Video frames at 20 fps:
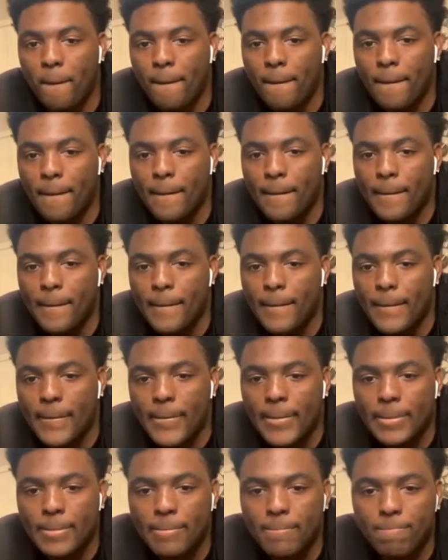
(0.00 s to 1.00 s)

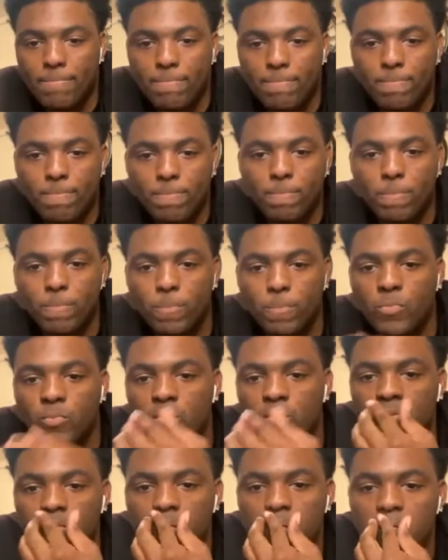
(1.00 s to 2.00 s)

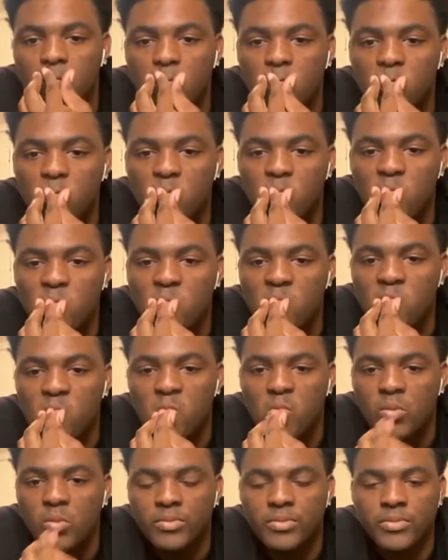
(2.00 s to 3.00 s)

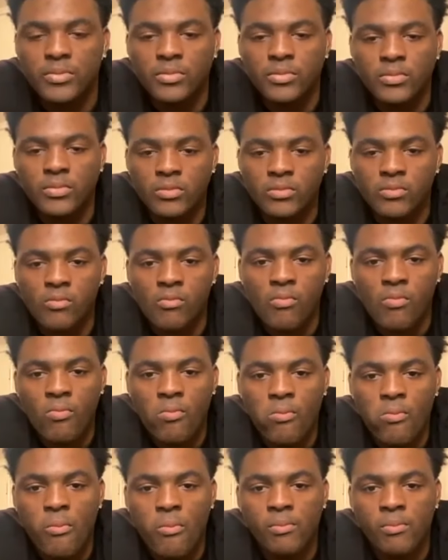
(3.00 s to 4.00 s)

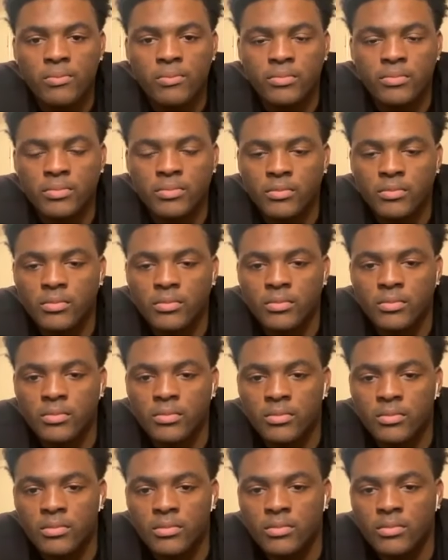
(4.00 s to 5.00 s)

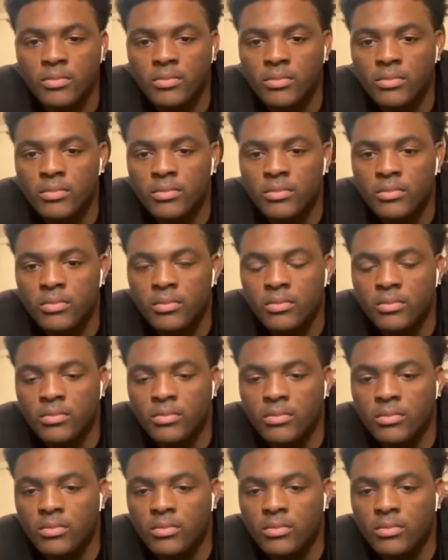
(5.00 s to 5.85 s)
This person isn't speaking.